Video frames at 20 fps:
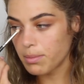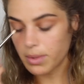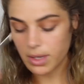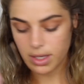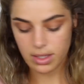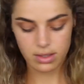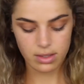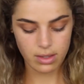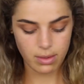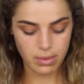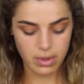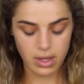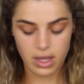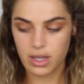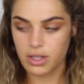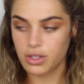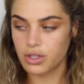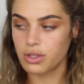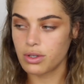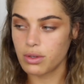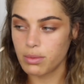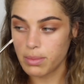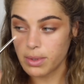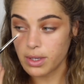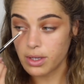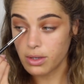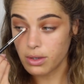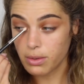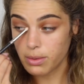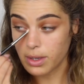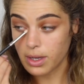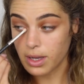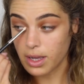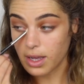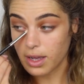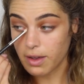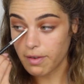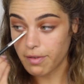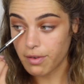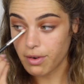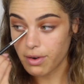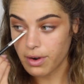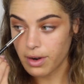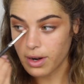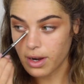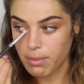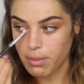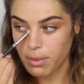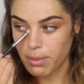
but it's something I should be doing after i